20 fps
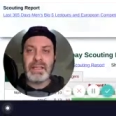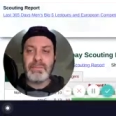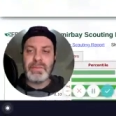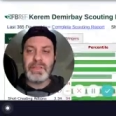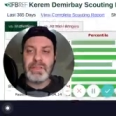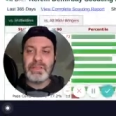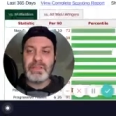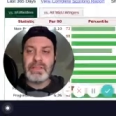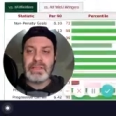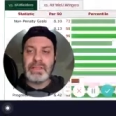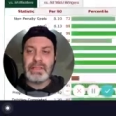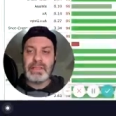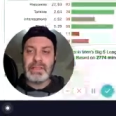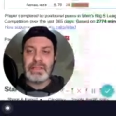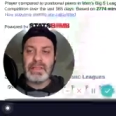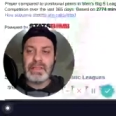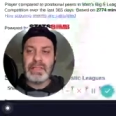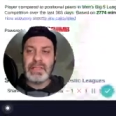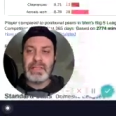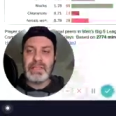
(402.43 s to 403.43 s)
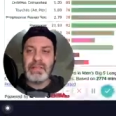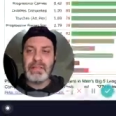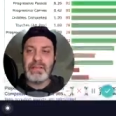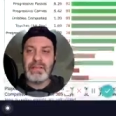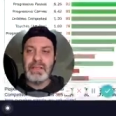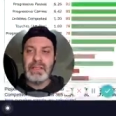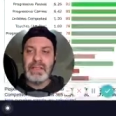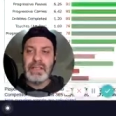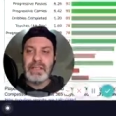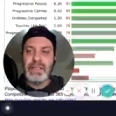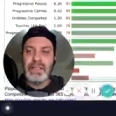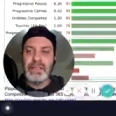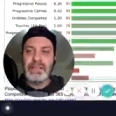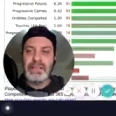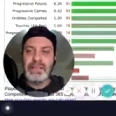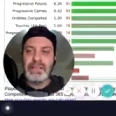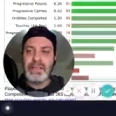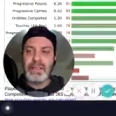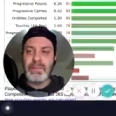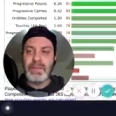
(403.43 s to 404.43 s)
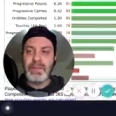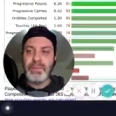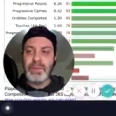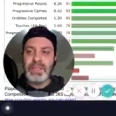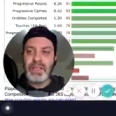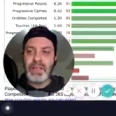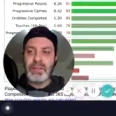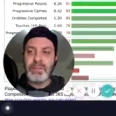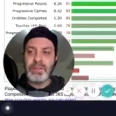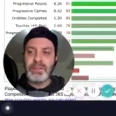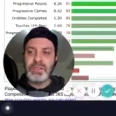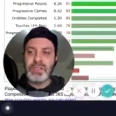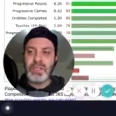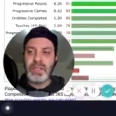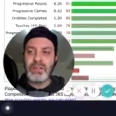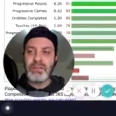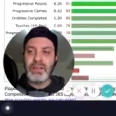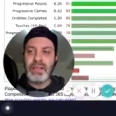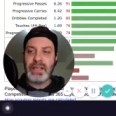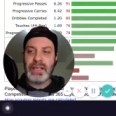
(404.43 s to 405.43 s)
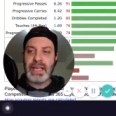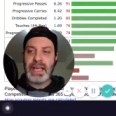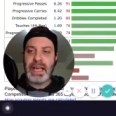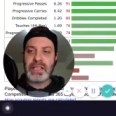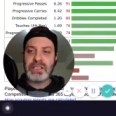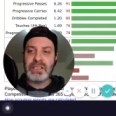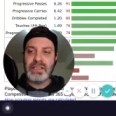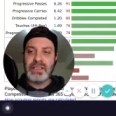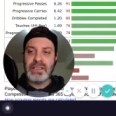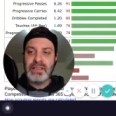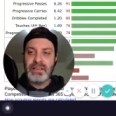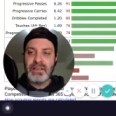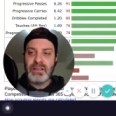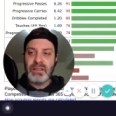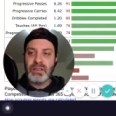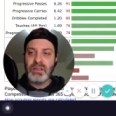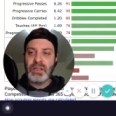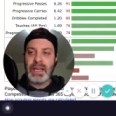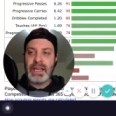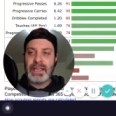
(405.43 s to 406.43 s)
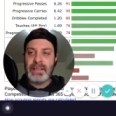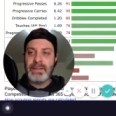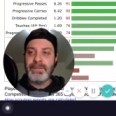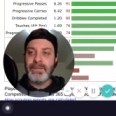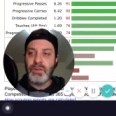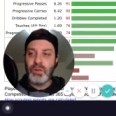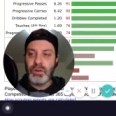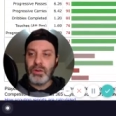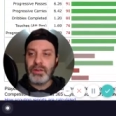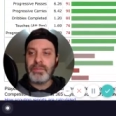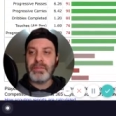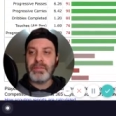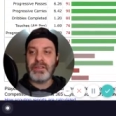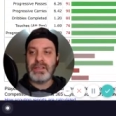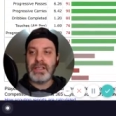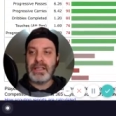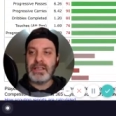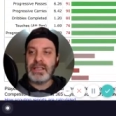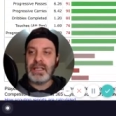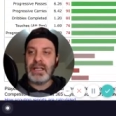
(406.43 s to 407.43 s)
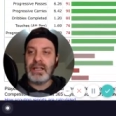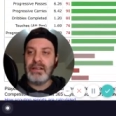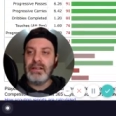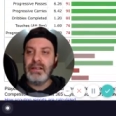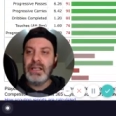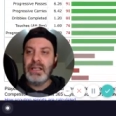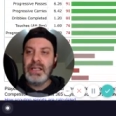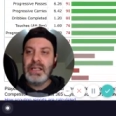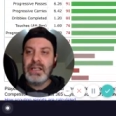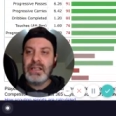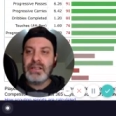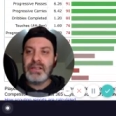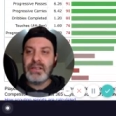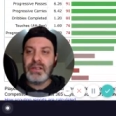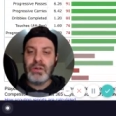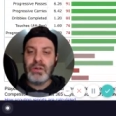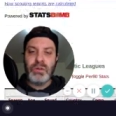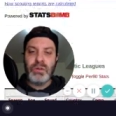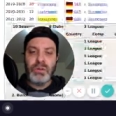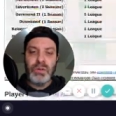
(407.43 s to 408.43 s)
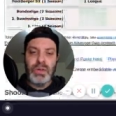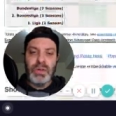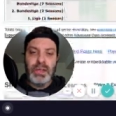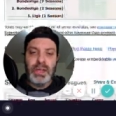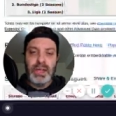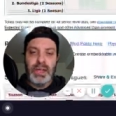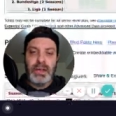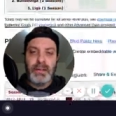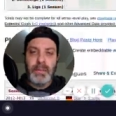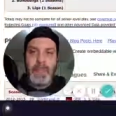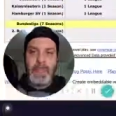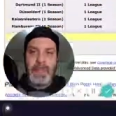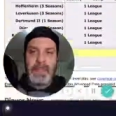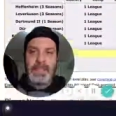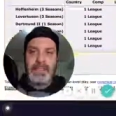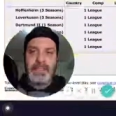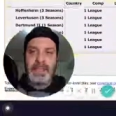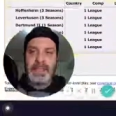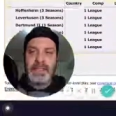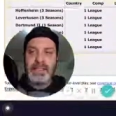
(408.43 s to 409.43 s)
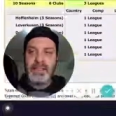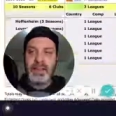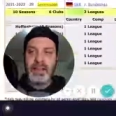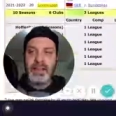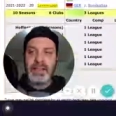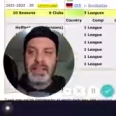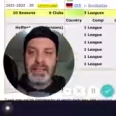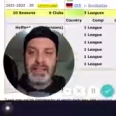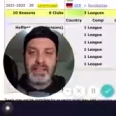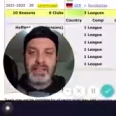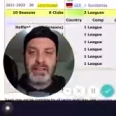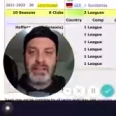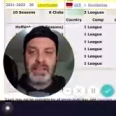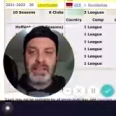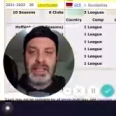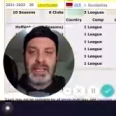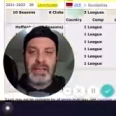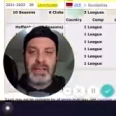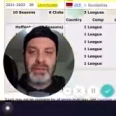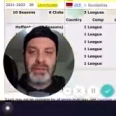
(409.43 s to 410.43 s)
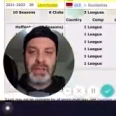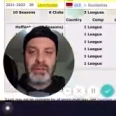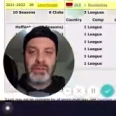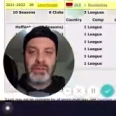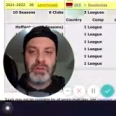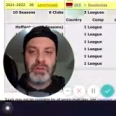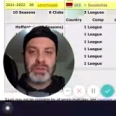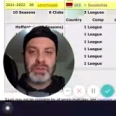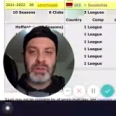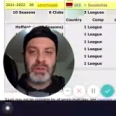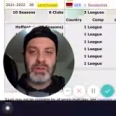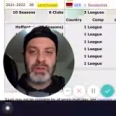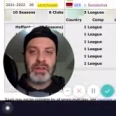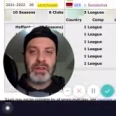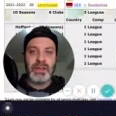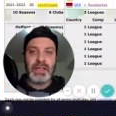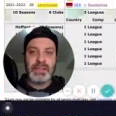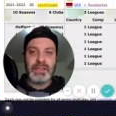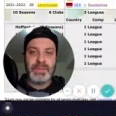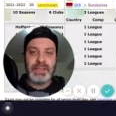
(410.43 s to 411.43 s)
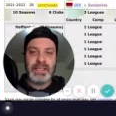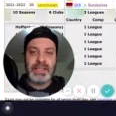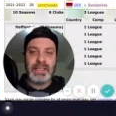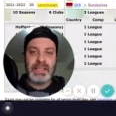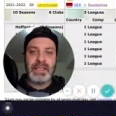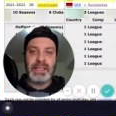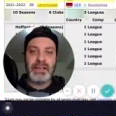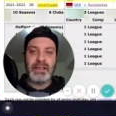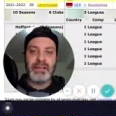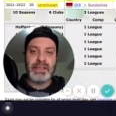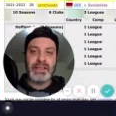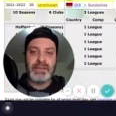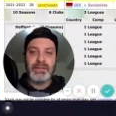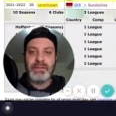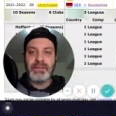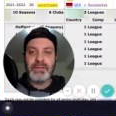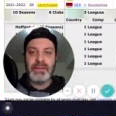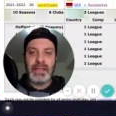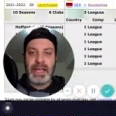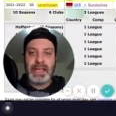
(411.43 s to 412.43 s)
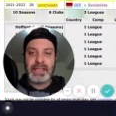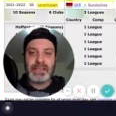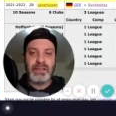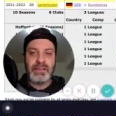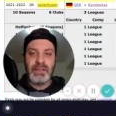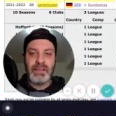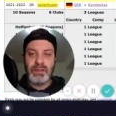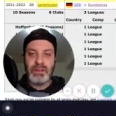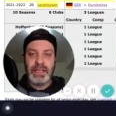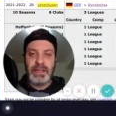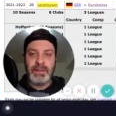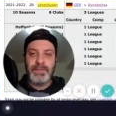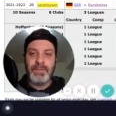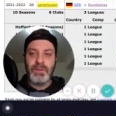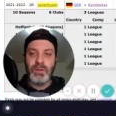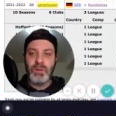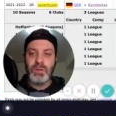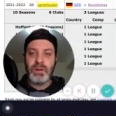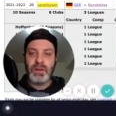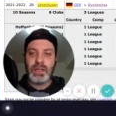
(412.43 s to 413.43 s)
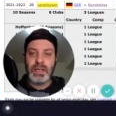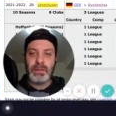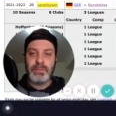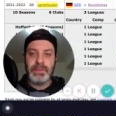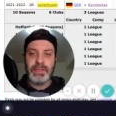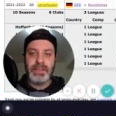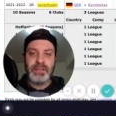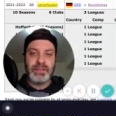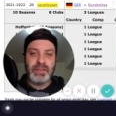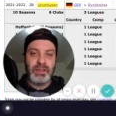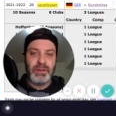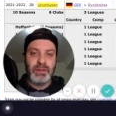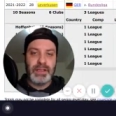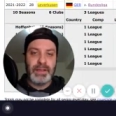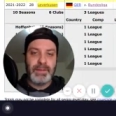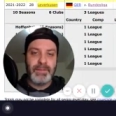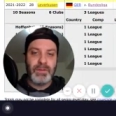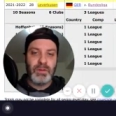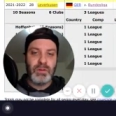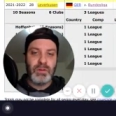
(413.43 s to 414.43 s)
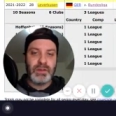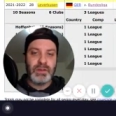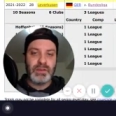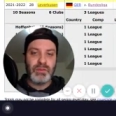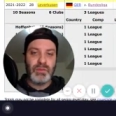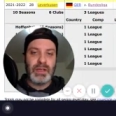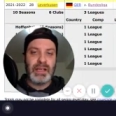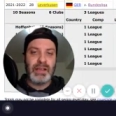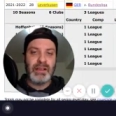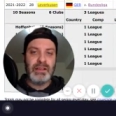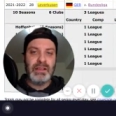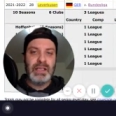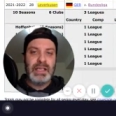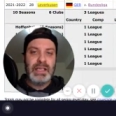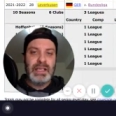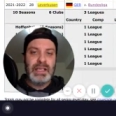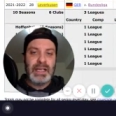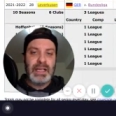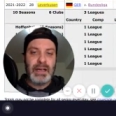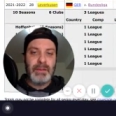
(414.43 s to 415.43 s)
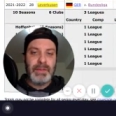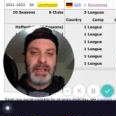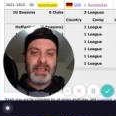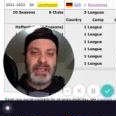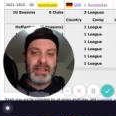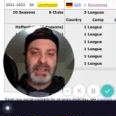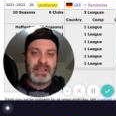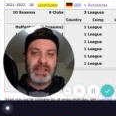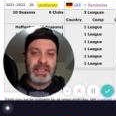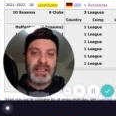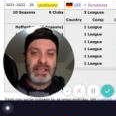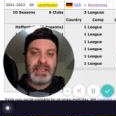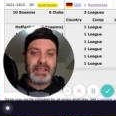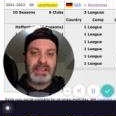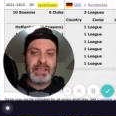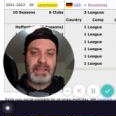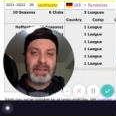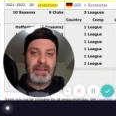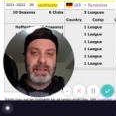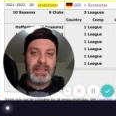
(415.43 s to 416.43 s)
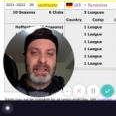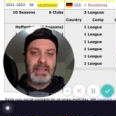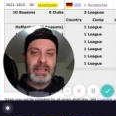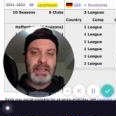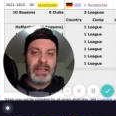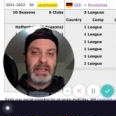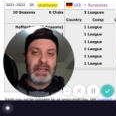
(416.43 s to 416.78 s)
these numbers here is, I mean, when we talk about shot creating actions, he's in the 94th percentile. So he's not necessarily an out and out goal scorer. As we see here, he's last year he only had 4. A couple of years ago, he had 4 as well. His assists